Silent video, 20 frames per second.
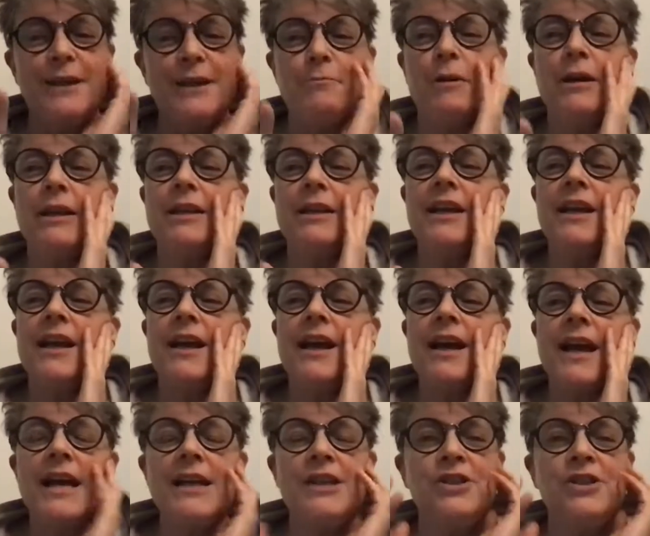Like,
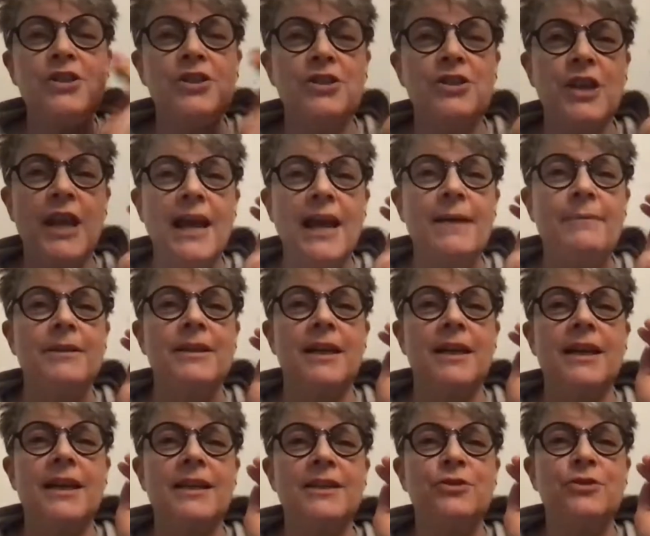I jammed
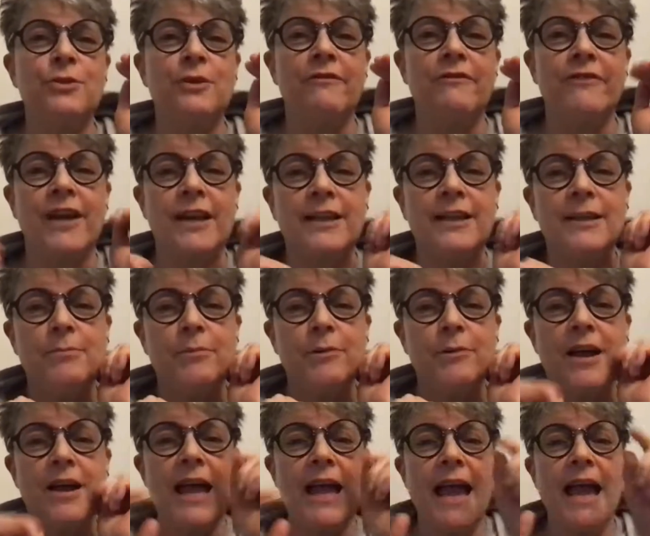it into a
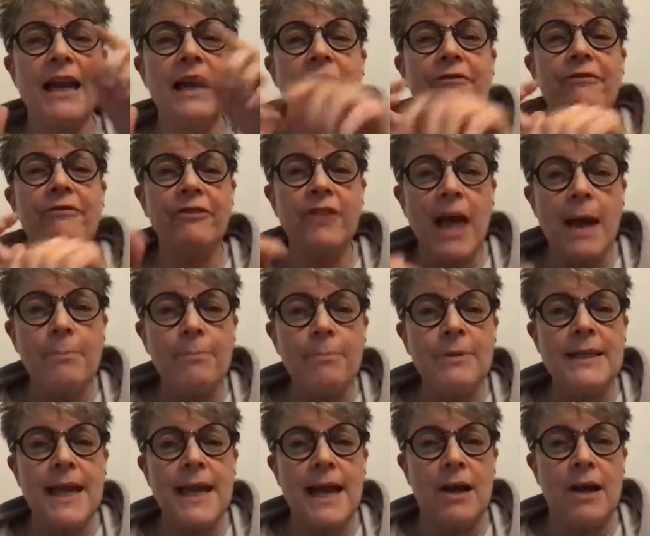volleyball and it
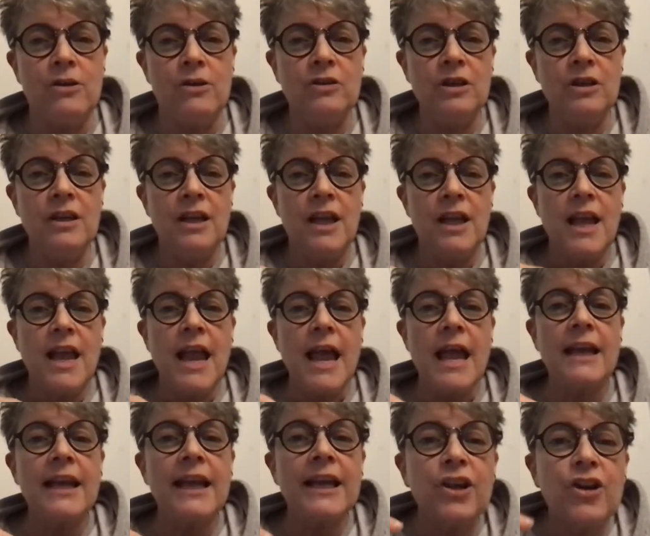flopped down,
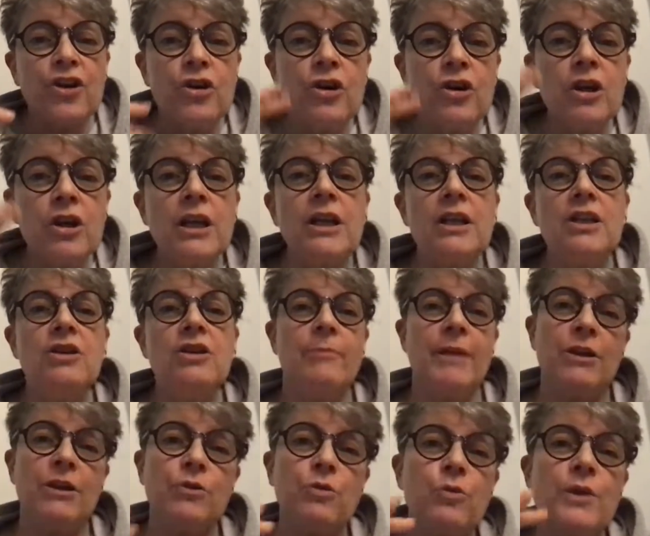and I couldn't, no
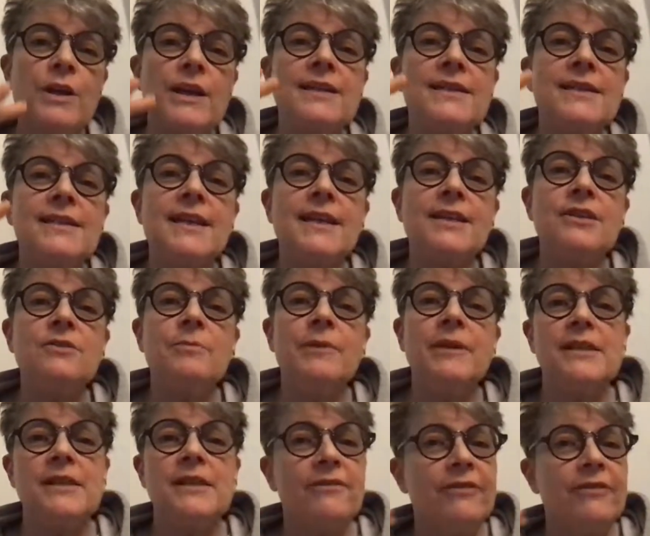matter what I said to
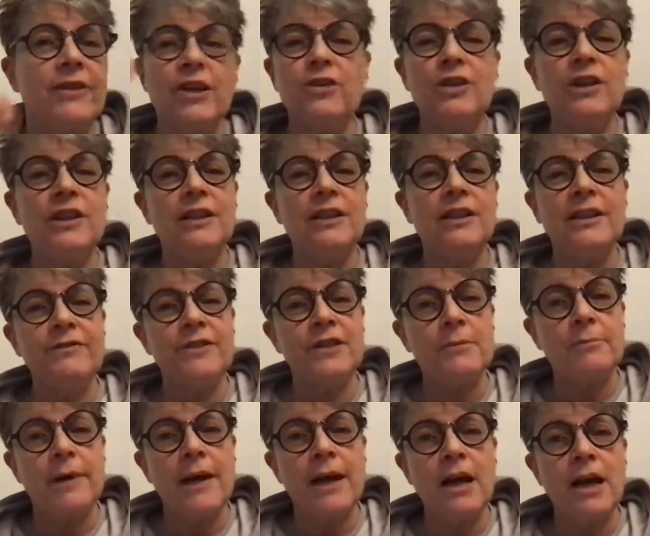myself, I couldn't lift
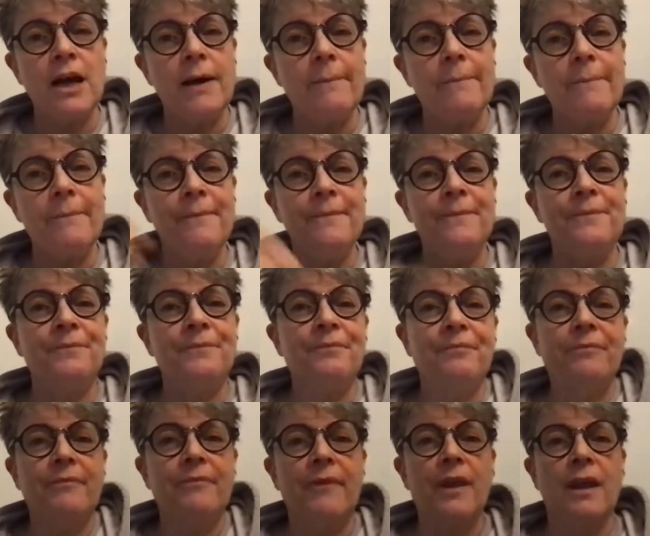it back up.
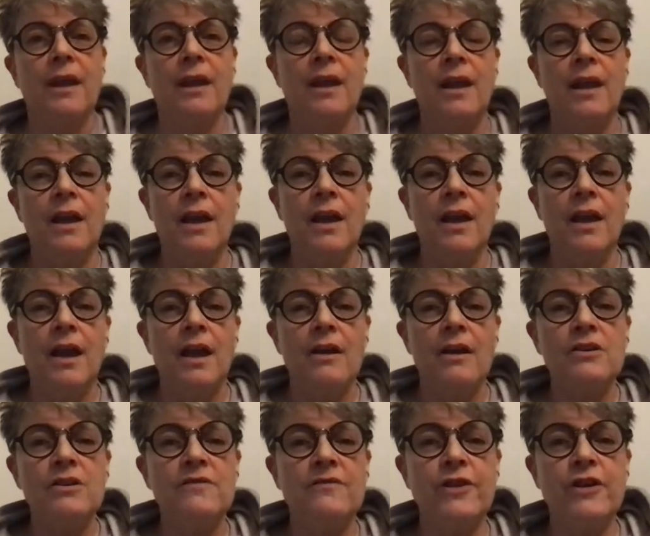
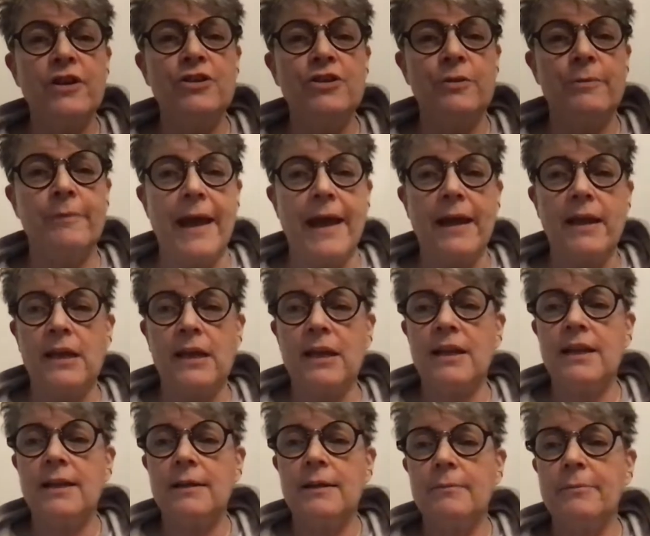It's very
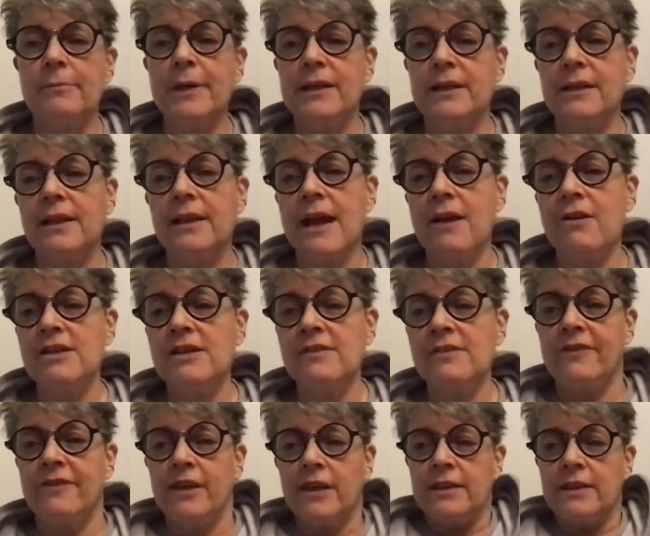traumatic, but now it's
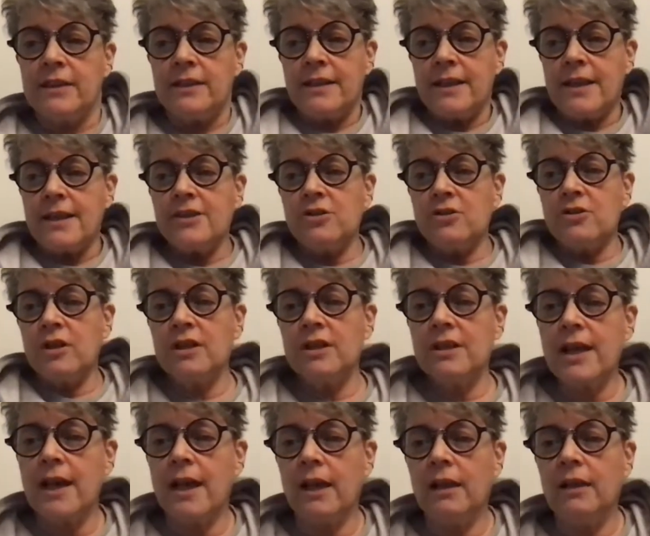fixed, as you can
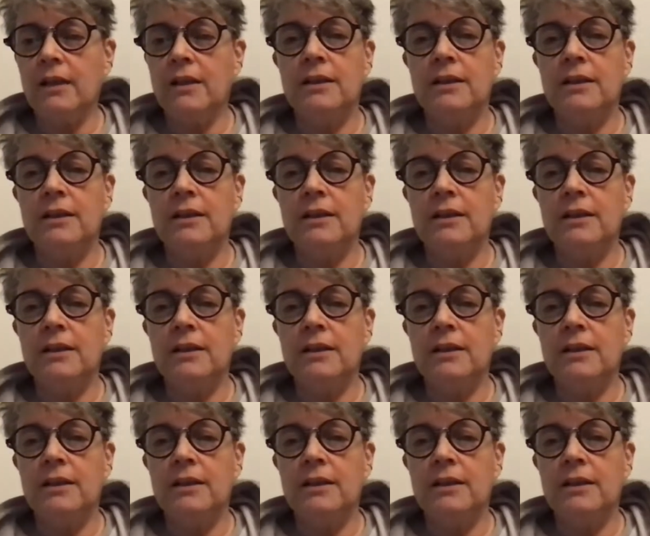tell.